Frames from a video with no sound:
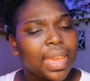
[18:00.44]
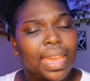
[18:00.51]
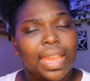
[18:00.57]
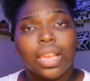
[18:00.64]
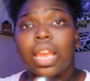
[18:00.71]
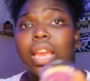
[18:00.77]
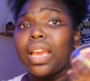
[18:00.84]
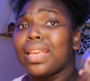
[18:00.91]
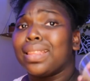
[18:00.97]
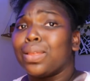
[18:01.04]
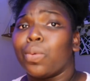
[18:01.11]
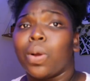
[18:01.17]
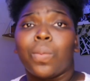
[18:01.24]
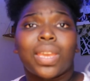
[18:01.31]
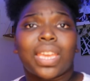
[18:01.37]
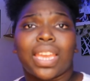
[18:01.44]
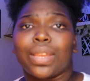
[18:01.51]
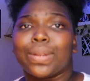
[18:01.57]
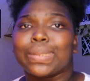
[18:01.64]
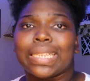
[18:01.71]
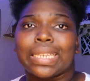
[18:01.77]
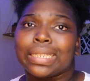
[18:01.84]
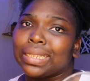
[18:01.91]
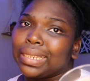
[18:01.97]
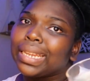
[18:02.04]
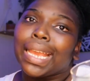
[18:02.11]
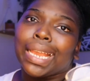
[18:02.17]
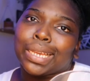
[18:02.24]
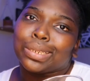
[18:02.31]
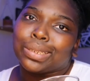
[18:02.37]
hey, the one wick candles can
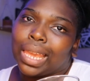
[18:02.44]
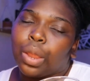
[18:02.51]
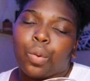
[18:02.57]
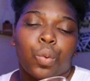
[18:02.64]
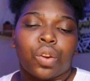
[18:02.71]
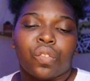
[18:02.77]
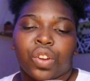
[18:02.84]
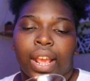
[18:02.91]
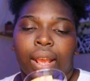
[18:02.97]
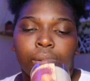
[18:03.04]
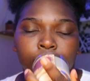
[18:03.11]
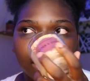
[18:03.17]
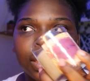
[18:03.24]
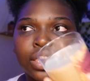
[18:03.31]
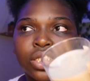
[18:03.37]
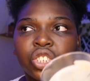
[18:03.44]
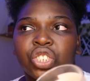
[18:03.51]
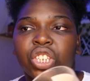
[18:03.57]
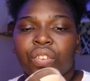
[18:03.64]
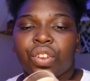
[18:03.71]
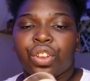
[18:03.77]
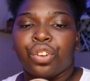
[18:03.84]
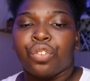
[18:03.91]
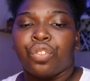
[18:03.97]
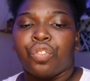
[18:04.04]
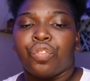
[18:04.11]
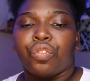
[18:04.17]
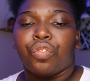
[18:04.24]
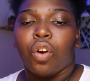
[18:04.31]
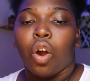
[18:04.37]
work for now. And this is just giving
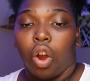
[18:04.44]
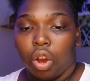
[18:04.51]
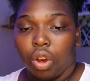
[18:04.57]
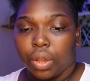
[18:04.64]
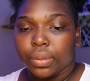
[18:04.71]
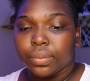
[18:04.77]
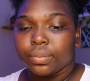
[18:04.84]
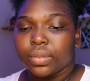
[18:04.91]
fall.